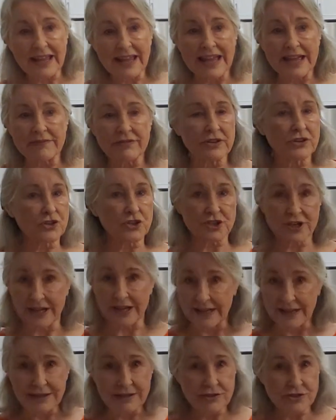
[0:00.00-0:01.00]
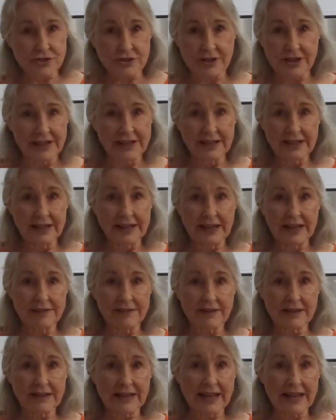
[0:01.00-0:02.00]
haven't changed in
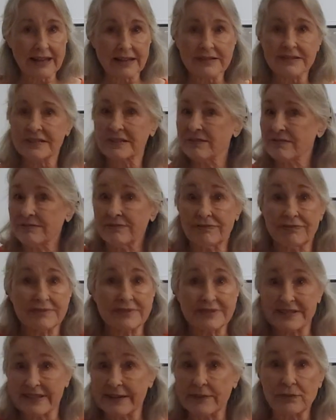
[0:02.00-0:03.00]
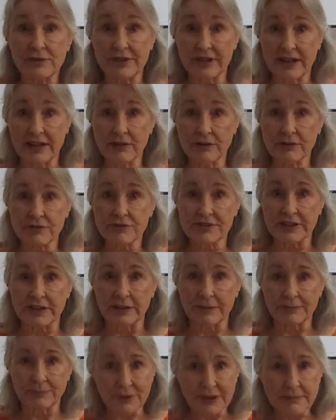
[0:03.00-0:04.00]
the last several years.
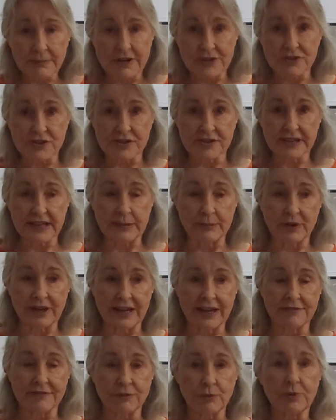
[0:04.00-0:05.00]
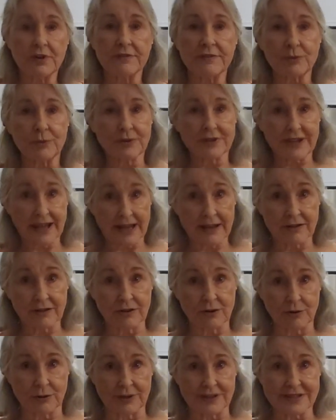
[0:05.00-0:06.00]
They're pretty much the same. We have 44
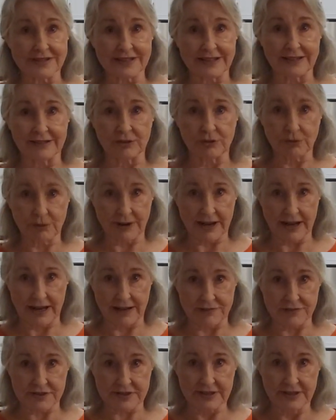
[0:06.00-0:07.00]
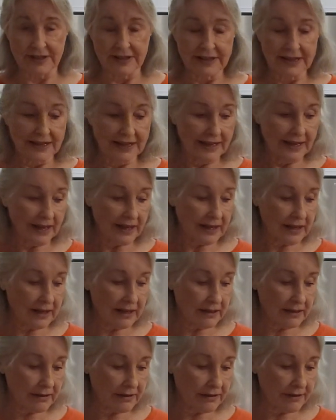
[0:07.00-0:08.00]
categories in crafts.
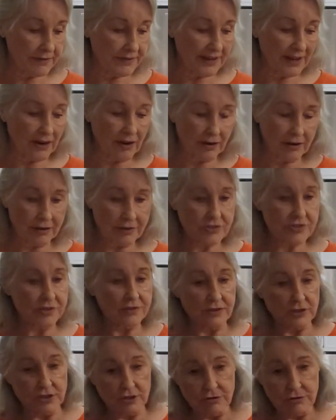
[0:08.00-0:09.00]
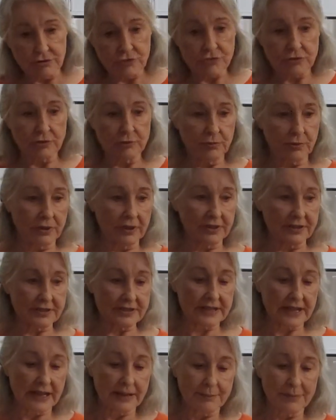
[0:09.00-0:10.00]
The arts are the usual
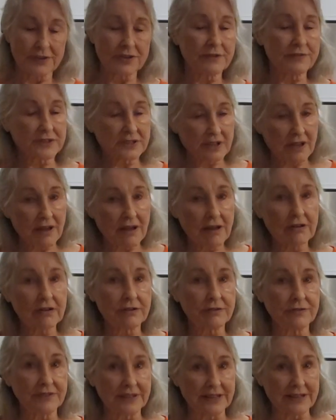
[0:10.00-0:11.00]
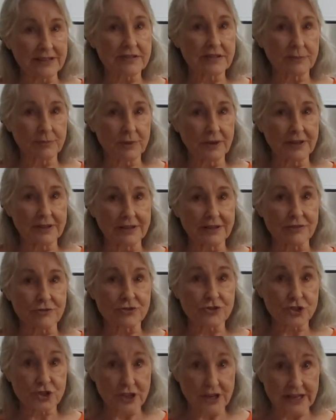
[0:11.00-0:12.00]
ones, but the photography is the one who's
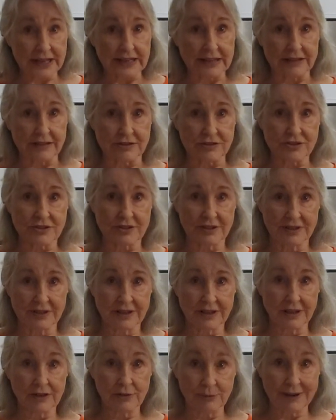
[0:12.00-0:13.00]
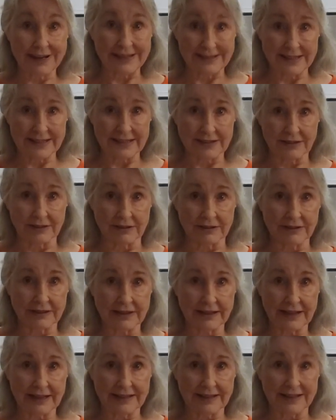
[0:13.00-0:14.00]
changed a great deal,
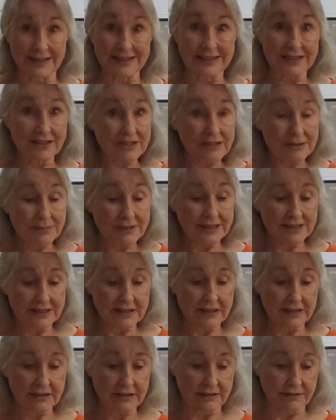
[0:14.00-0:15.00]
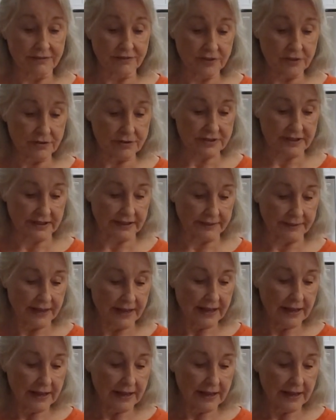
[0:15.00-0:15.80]
and it could be a little confusing.